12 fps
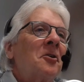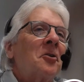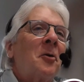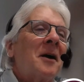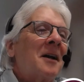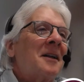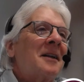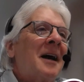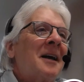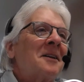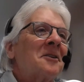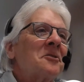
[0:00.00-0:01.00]
going on a
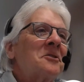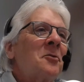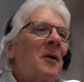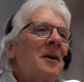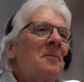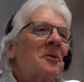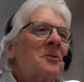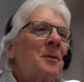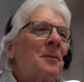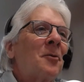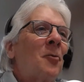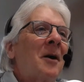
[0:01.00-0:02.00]
diet and losing weight. Most
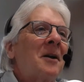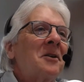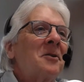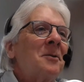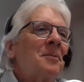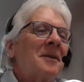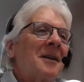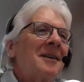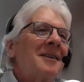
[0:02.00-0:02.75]
people want to do it, but they